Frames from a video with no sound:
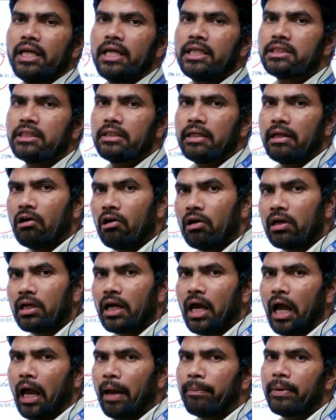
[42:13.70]
is not
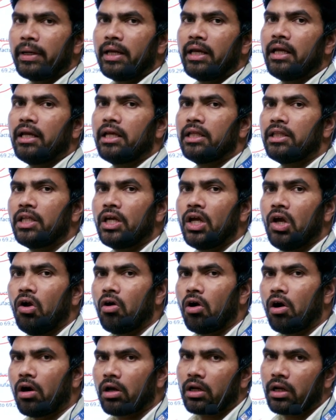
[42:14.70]
happening in the
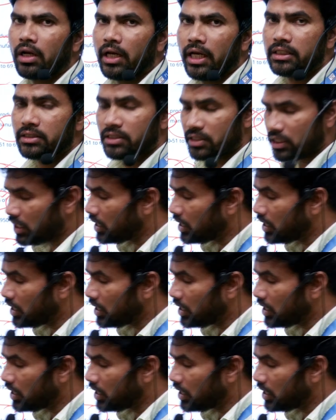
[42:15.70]
organized